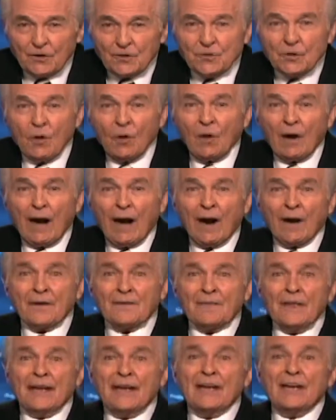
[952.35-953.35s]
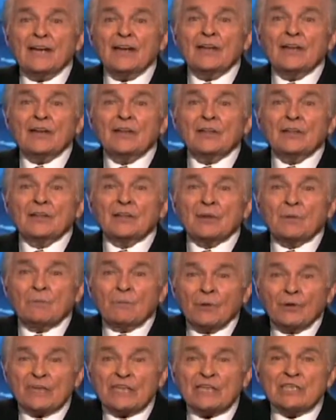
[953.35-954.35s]
nor are they the
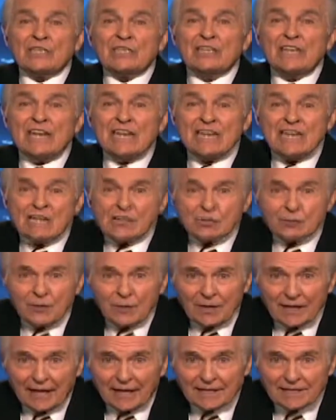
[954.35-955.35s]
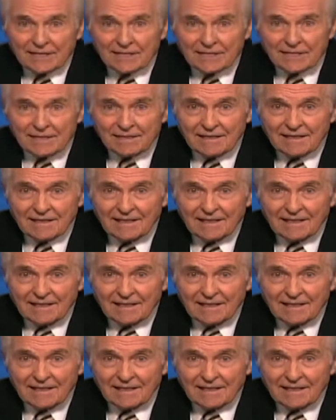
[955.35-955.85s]
British Israelites.